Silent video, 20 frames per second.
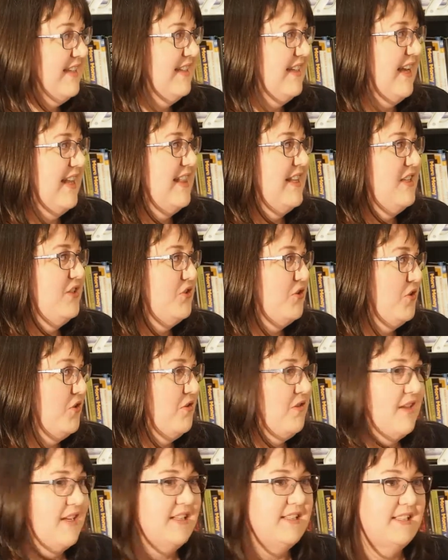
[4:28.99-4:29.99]
and these two
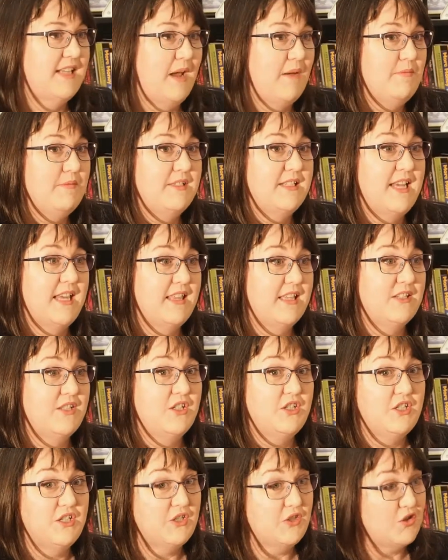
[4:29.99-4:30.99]
things come together
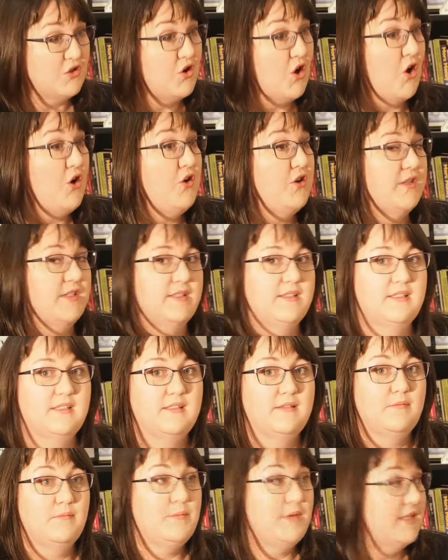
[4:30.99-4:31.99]
to just notice
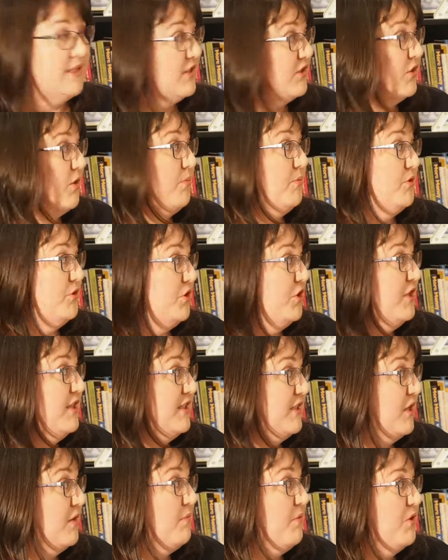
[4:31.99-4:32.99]
business opportunities,
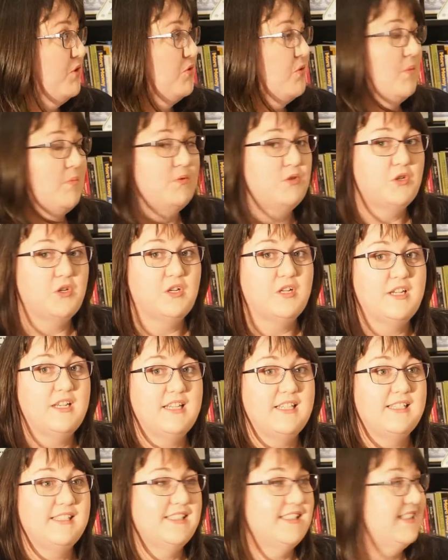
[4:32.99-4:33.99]
commercial
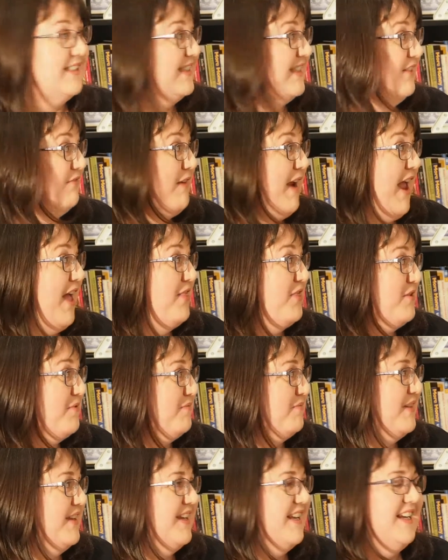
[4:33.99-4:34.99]
opportunities around them.